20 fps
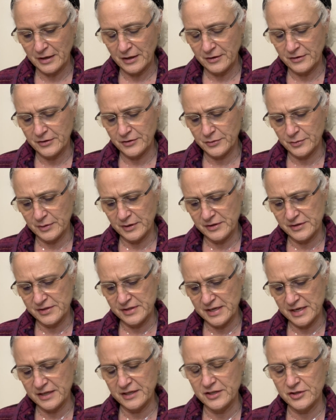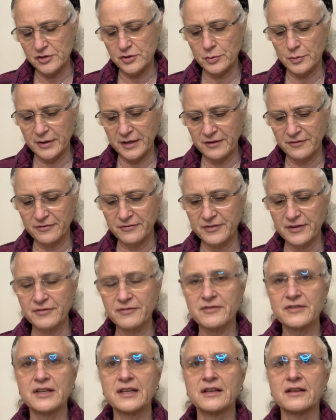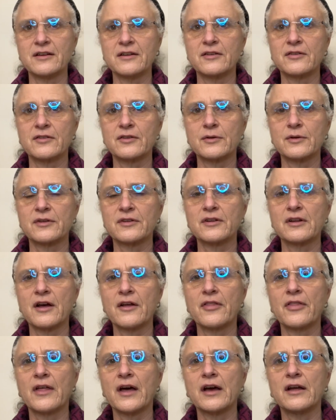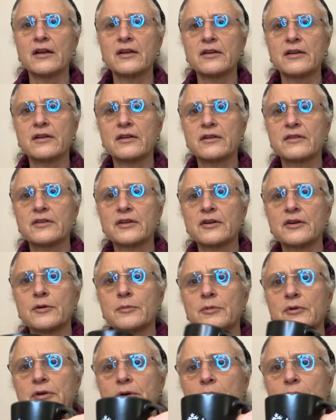This one is dated 2015, so it's not that terribly